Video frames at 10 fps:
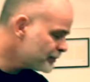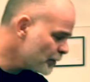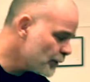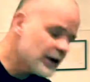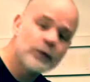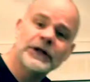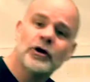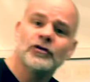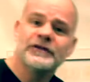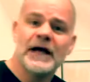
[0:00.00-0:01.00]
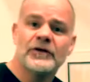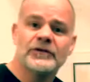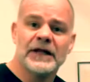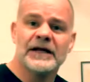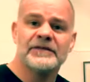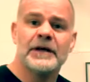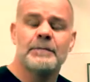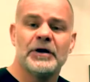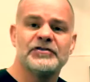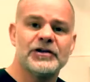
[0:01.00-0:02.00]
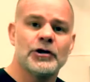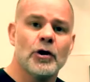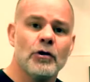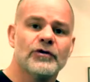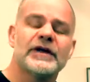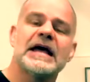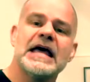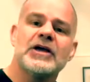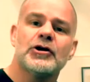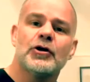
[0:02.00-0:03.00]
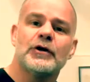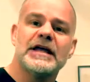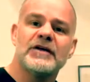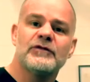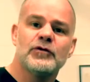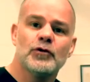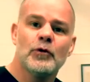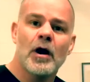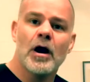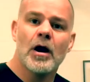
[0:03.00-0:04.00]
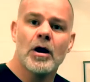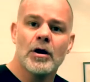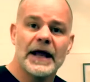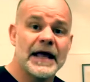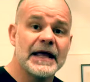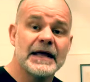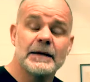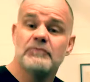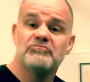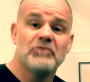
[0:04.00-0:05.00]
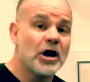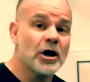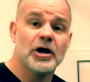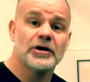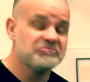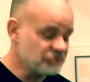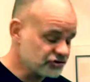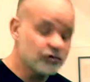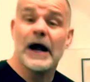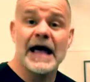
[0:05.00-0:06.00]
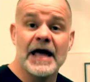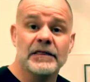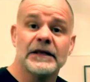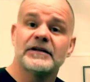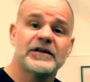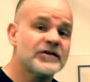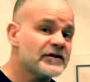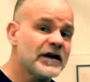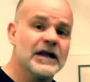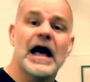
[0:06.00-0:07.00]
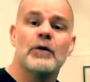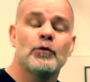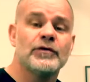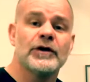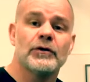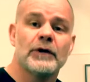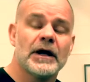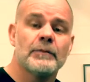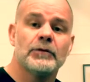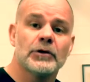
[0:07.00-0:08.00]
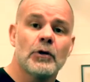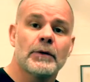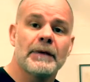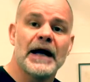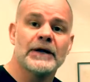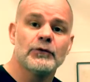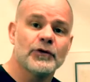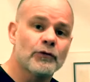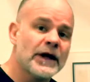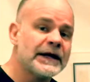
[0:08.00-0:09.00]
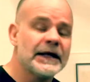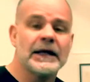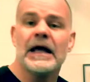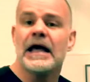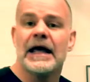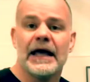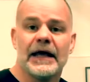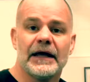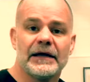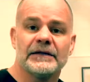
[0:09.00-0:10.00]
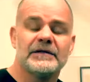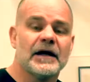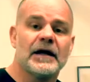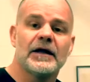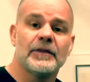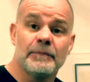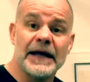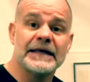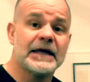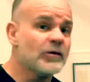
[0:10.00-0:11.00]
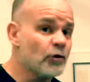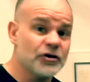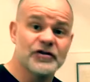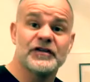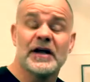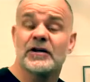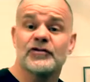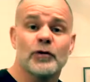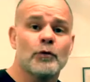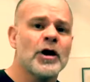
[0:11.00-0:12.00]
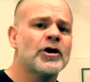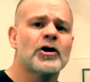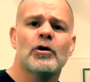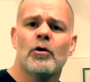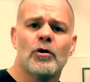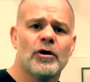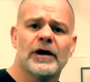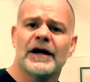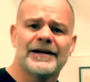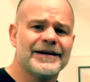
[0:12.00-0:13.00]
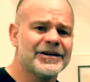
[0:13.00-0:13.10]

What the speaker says: So it really goes down to, like I said, budget and goals. If you are a triathlete that does a lot with their lower body, with the running and the biking, or you're a cyclist or a runner, or